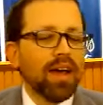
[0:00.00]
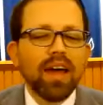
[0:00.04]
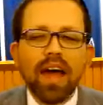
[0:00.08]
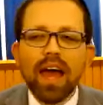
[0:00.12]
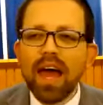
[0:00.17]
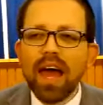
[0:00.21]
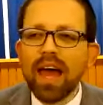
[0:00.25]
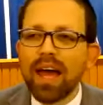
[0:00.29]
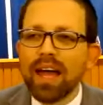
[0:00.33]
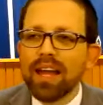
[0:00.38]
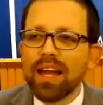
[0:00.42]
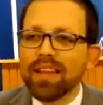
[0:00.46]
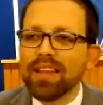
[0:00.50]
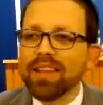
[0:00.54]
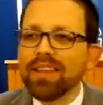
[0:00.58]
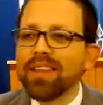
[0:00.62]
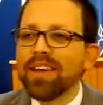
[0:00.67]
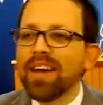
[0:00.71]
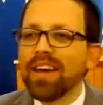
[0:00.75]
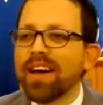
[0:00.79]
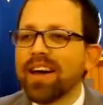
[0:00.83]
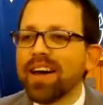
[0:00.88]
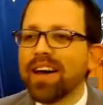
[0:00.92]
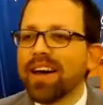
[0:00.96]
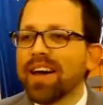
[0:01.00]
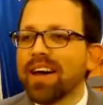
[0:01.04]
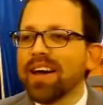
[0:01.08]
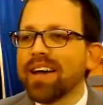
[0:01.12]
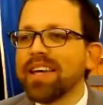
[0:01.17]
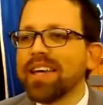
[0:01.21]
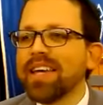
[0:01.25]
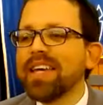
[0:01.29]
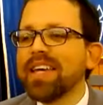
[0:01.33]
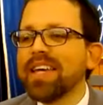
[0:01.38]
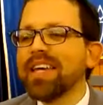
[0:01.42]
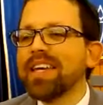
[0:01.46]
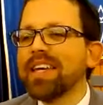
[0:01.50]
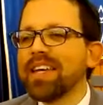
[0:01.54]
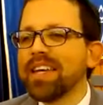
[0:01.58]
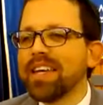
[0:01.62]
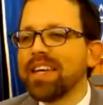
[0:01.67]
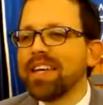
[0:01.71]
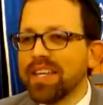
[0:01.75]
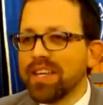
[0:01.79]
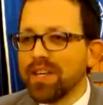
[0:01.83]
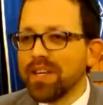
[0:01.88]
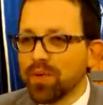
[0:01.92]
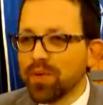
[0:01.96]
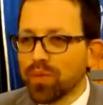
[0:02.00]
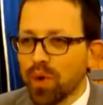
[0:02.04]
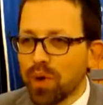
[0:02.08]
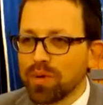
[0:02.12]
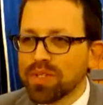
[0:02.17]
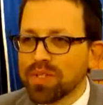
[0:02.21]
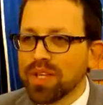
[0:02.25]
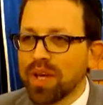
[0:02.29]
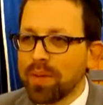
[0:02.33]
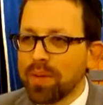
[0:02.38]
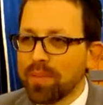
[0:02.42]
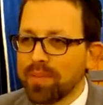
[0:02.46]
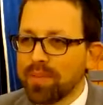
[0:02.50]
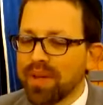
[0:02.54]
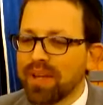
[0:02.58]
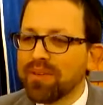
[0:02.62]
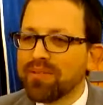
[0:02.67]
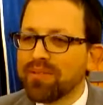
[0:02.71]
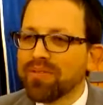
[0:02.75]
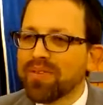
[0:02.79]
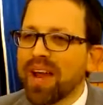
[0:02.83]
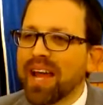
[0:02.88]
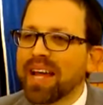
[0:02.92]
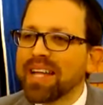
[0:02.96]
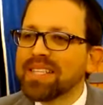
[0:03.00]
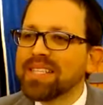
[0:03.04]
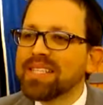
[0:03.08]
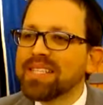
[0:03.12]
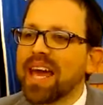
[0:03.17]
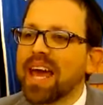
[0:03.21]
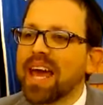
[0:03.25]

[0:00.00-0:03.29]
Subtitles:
and he grows up in France.